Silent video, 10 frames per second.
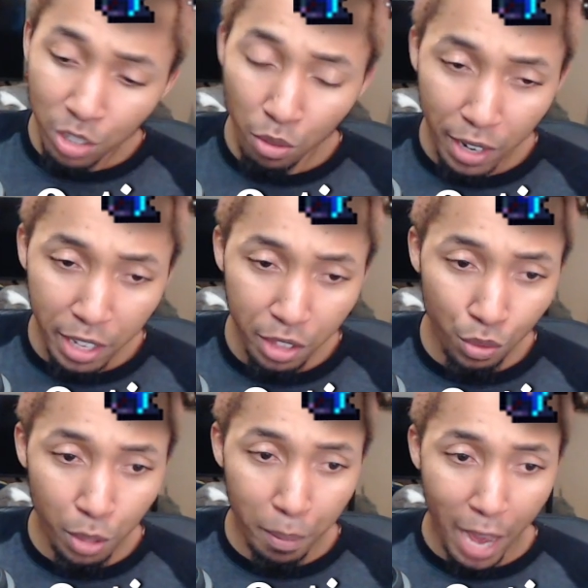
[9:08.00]
running
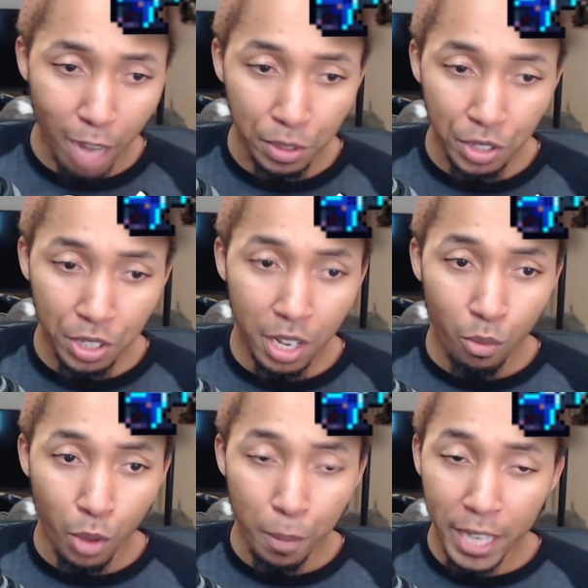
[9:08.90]
through the maps,
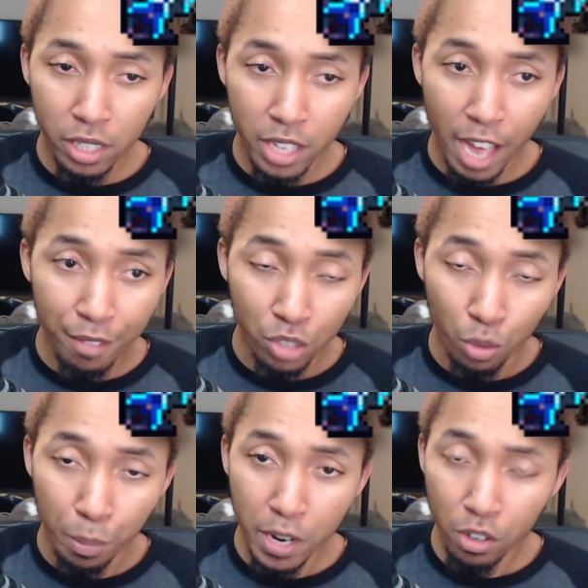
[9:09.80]
we basically have this
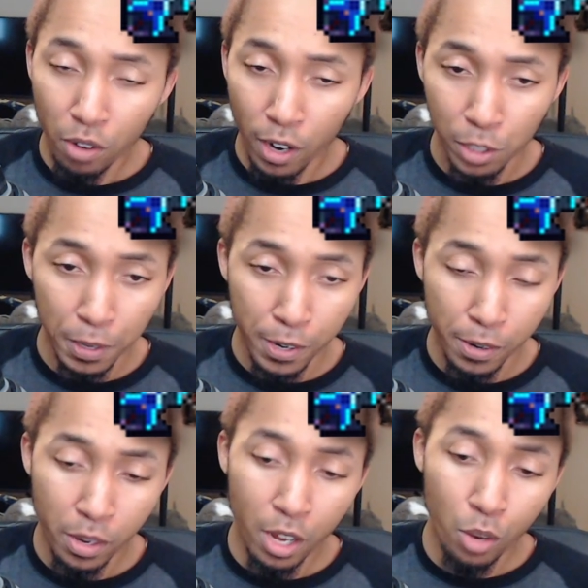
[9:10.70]
repeater crossbow,
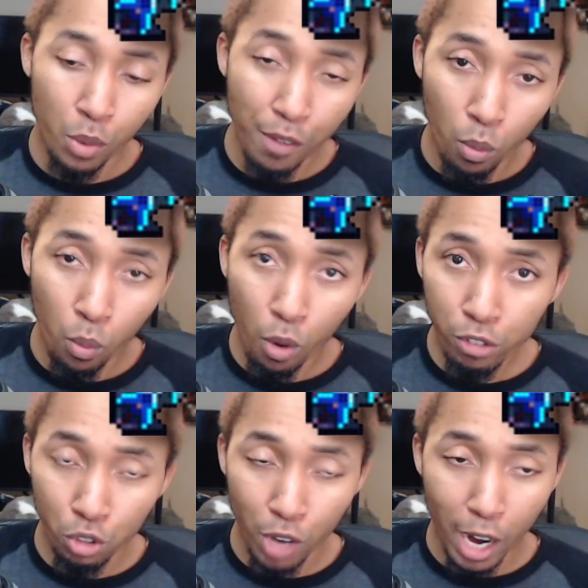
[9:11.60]
we have a
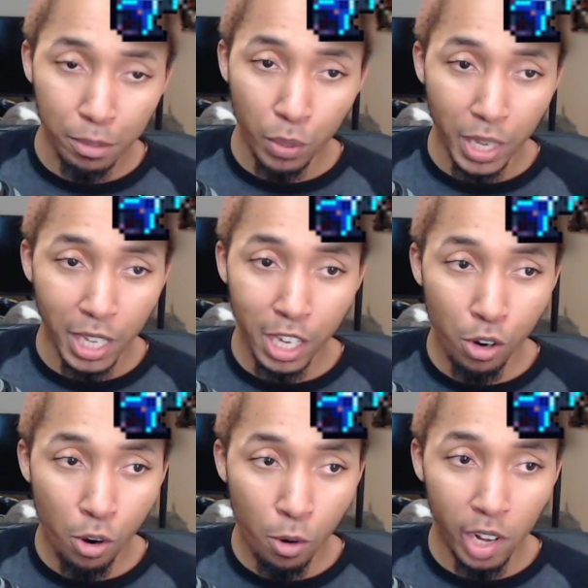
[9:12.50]
wolf trap so we can
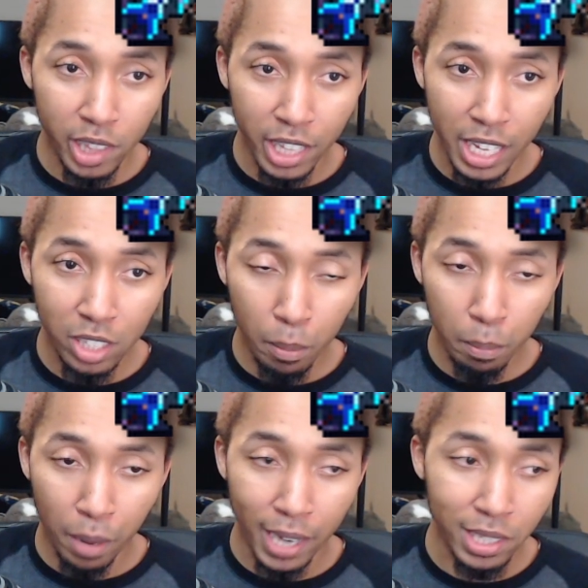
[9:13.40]
kill elites and
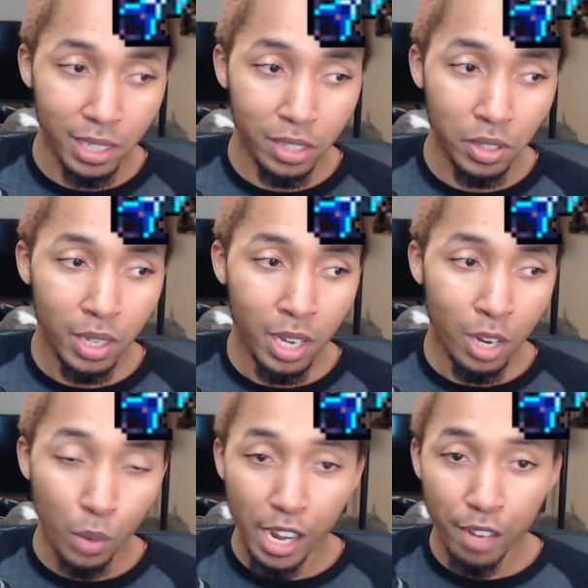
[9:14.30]
bosses,
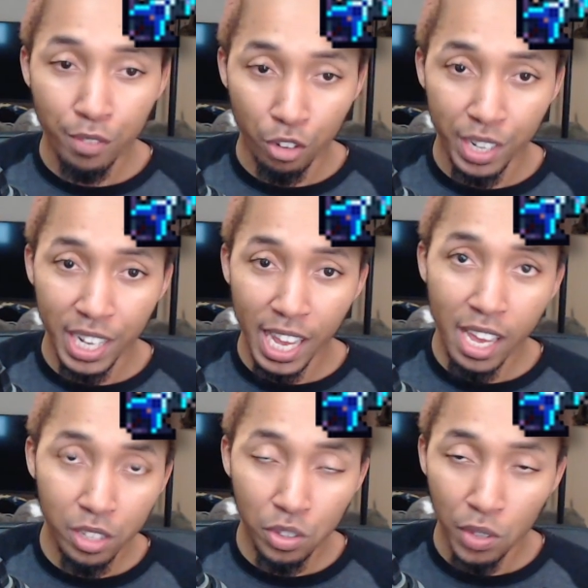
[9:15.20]
we have a
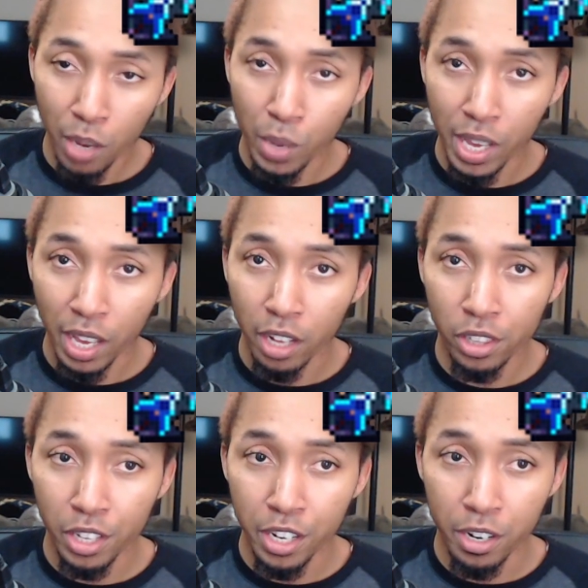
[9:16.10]
grenade so that we can
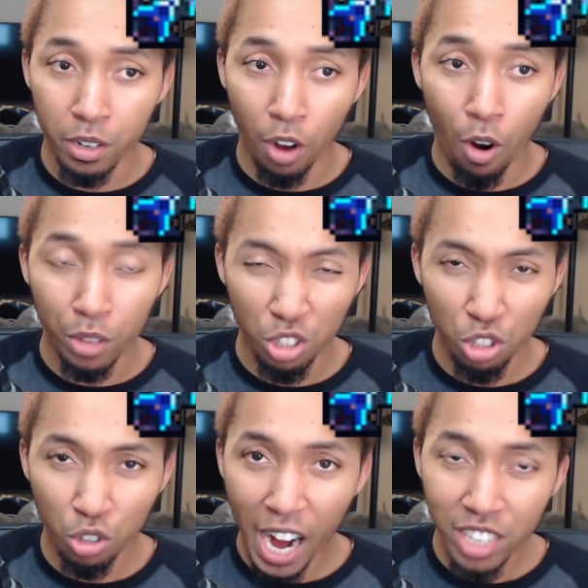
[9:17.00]
clear all the
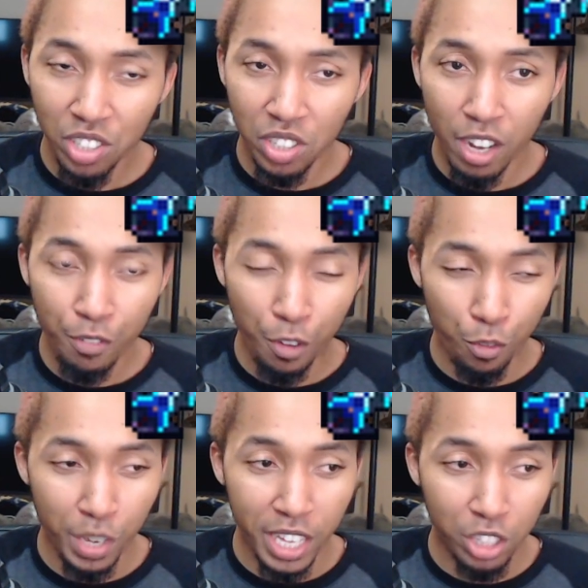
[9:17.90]
trash stuff if
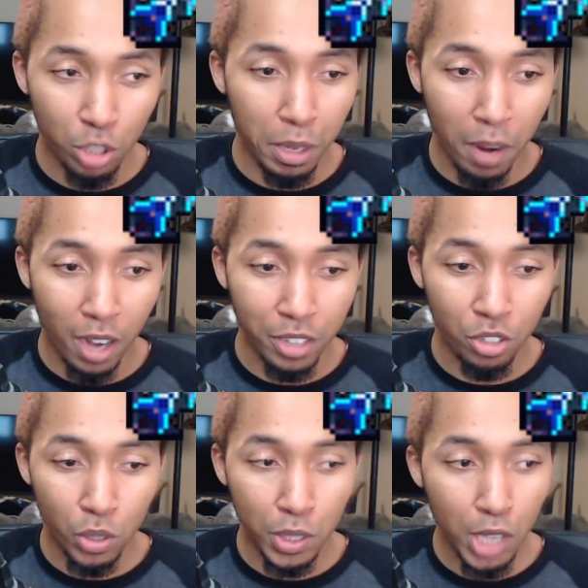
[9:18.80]
we get too many
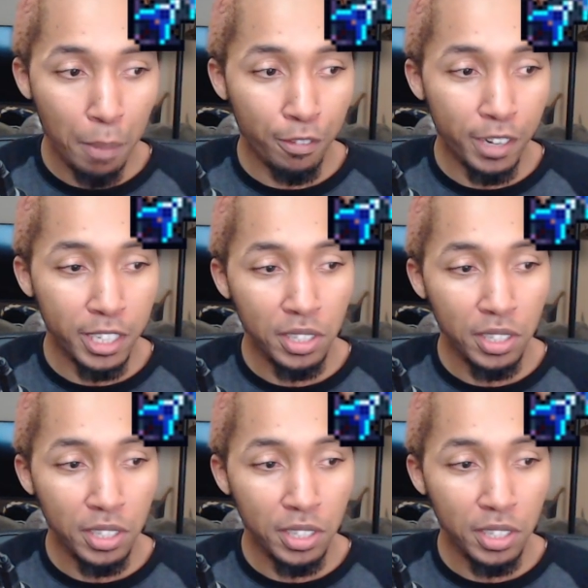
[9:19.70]
monsters on top of us,